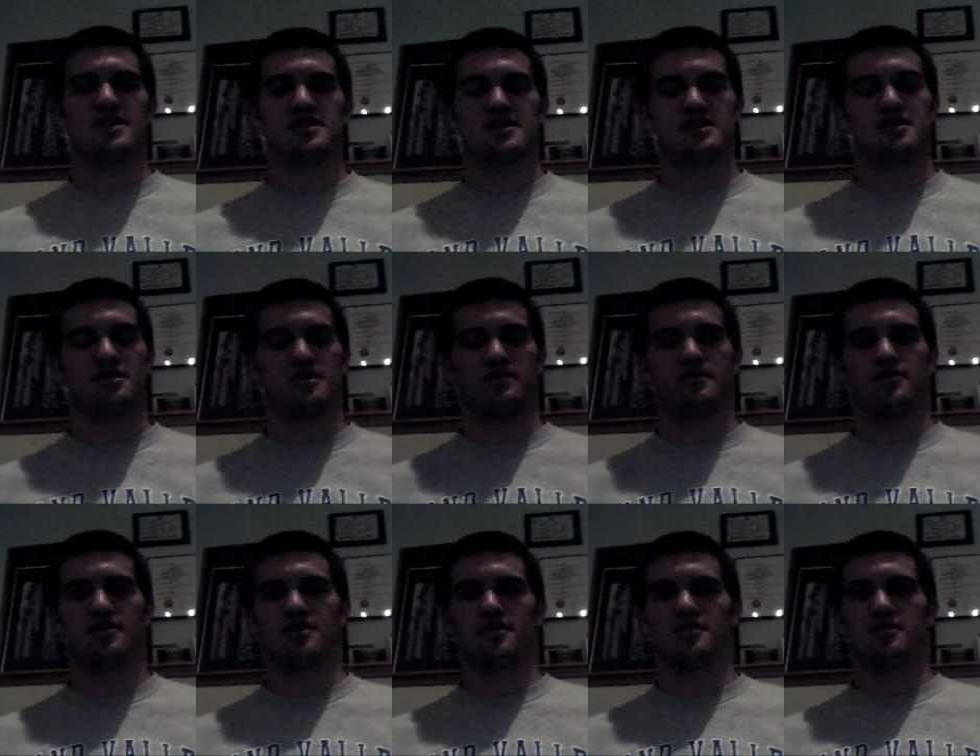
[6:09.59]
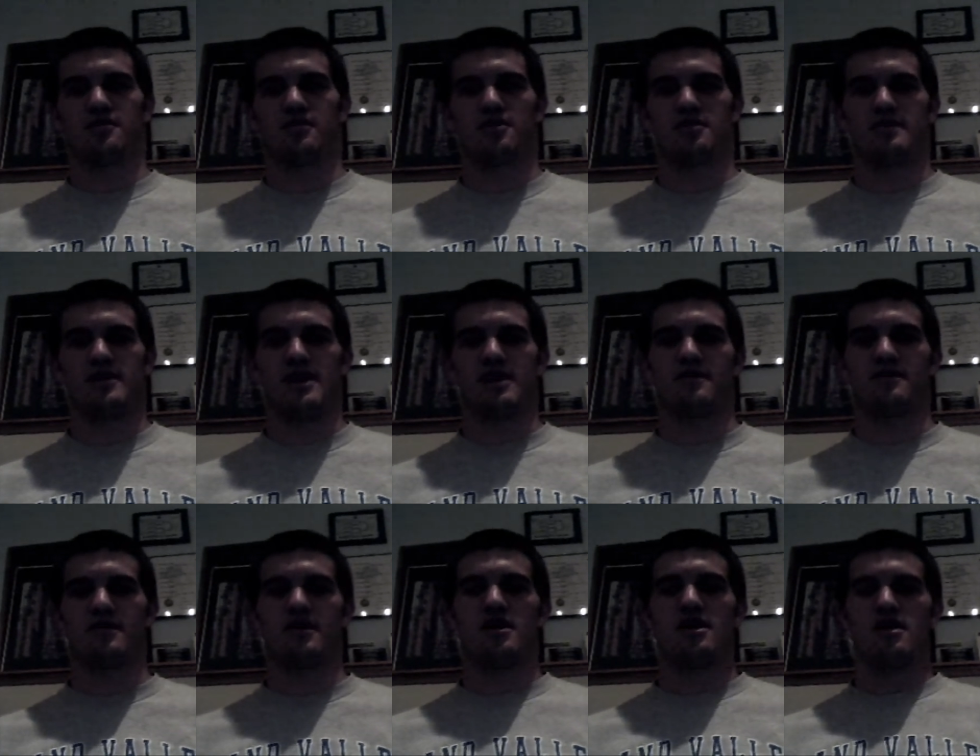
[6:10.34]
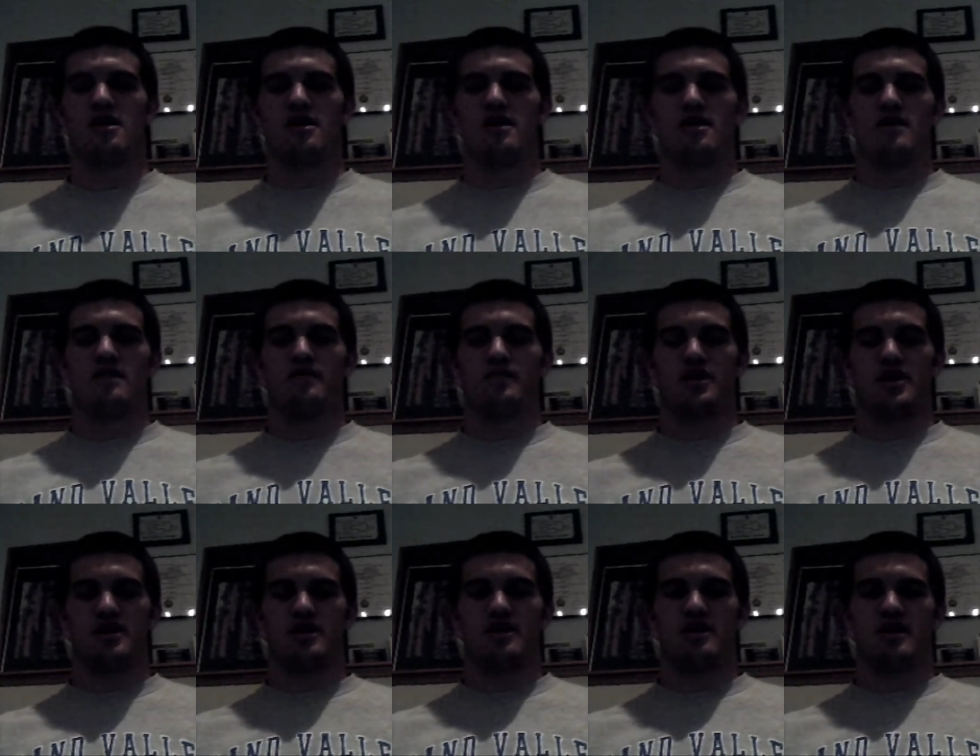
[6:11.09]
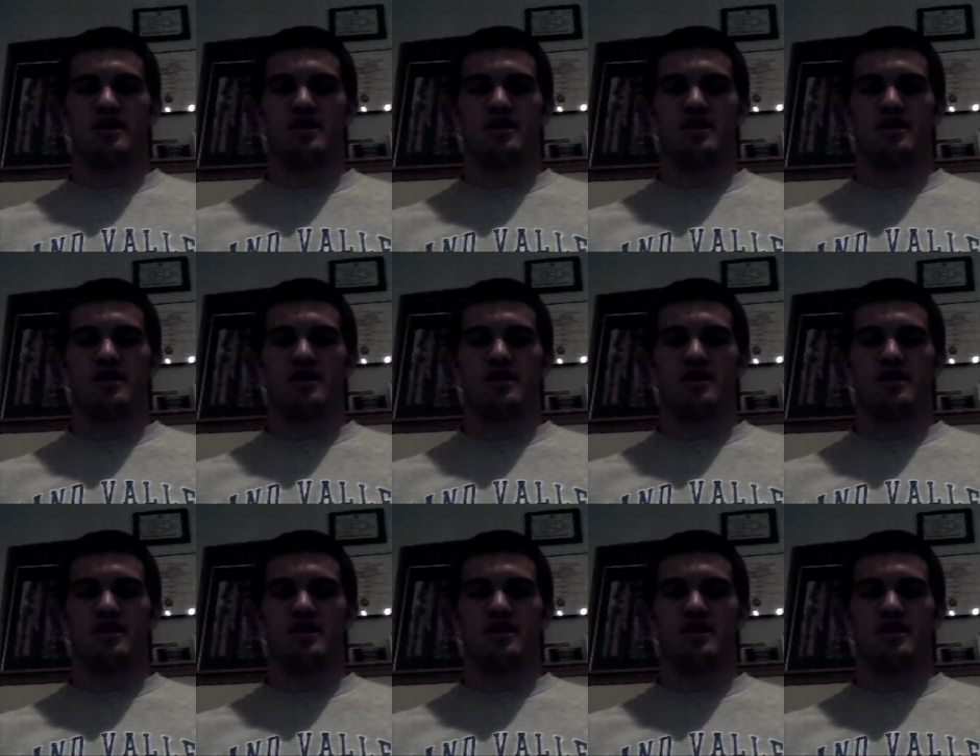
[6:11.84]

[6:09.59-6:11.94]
He's still a pretty good quarterback, but